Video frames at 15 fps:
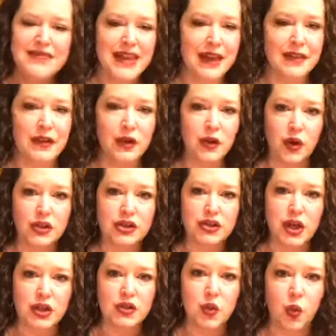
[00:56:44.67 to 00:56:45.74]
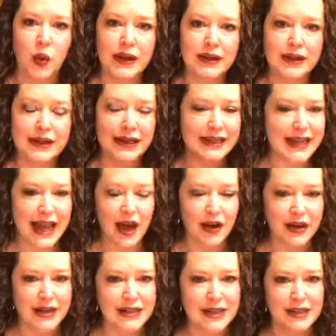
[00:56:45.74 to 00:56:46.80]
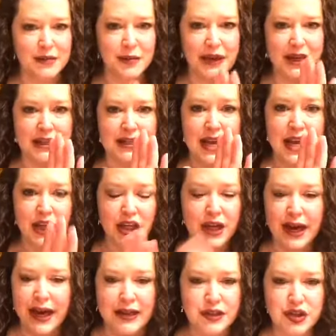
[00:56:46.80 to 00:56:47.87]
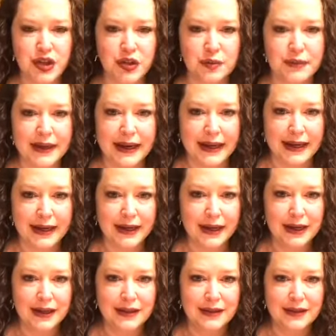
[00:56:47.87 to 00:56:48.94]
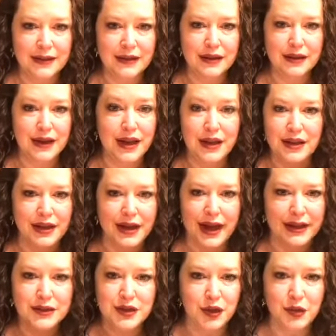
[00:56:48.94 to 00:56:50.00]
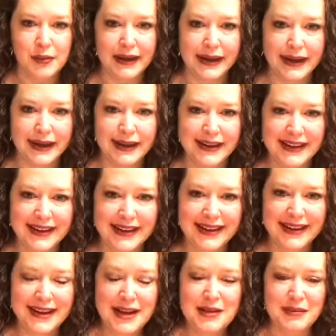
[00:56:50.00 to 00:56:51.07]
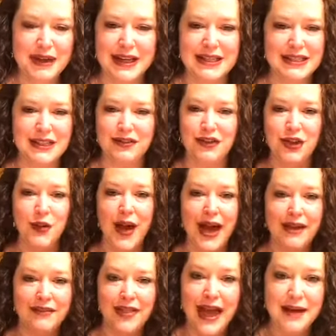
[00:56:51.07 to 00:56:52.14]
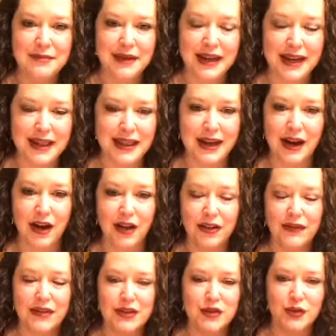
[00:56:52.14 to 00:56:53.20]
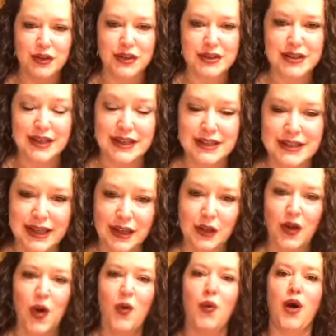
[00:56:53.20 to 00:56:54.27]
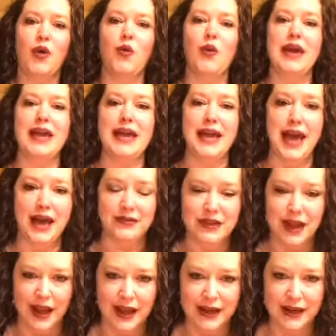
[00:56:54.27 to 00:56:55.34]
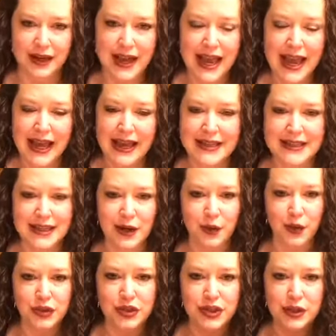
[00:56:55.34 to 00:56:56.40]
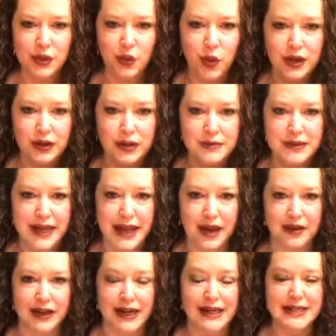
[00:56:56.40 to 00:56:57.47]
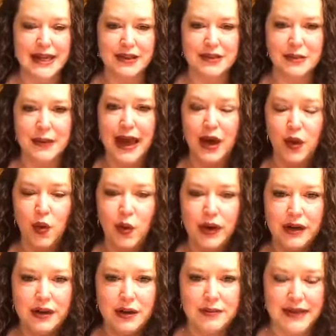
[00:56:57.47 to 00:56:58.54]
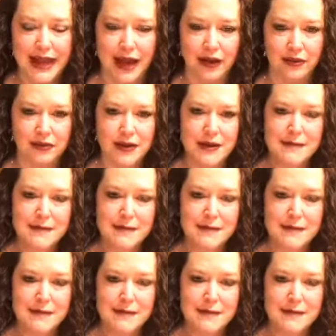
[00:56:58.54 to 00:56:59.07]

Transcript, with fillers: And the Lord starts whittling it down. He says, because you got too many. You got too many. Because if you have that many, then all of Israel is going to say, Look what we have done. He said, I want you to whittle them down. And he tells them how to whittle them down.